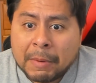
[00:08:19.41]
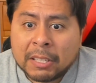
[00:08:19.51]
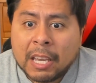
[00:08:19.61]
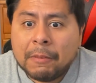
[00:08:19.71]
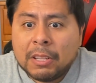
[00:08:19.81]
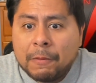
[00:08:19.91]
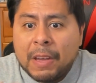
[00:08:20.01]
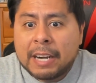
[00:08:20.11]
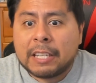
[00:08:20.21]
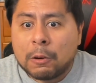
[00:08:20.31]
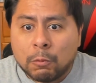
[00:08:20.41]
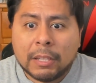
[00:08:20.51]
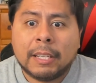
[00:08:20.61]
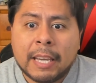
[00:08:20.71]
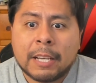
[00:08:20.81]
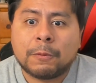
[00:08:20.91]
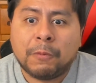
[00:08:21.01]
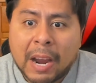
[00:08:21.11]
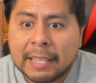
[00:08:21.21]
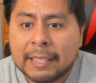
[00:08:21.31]
And given the fact that Ridley has
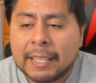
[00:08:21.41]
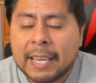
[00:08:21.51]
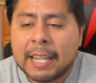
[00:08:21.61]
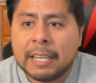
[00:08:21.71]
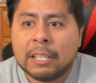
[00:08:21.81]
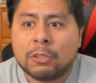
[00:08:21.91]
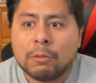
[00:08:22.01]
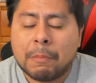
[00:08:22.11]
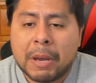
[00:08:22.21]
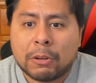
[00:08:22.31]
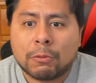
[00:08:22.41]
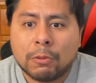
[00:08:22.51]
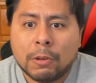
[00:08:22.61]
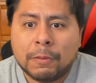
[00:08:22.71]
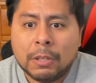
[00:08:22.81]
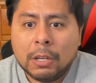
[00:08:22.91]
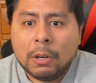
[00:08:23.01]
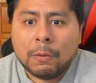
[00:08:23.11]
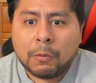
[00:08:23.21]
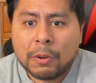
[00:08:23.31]
finally get into a better groove
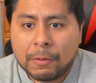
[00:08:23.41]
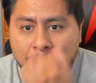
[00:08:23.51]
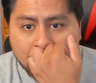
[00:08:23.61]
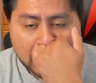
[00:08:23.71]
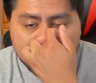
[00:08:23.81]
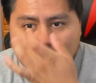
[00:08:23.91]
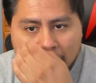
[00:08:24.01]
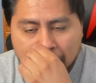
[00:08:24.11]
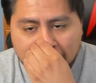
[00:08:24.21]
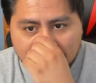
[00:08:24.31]
for the